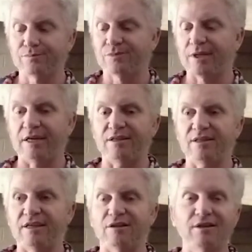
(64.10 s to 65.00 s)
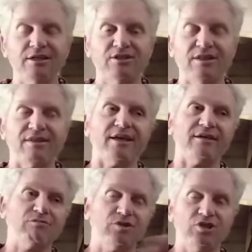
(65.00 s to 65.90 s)
Anything less than that
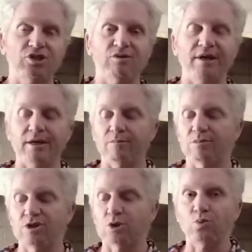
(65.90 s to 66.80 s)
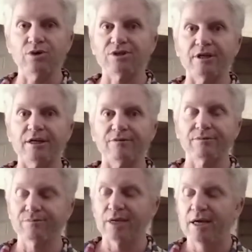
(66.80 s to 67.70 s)
just wasn't enough.
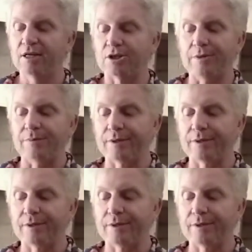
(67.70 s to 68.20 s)
So anyway,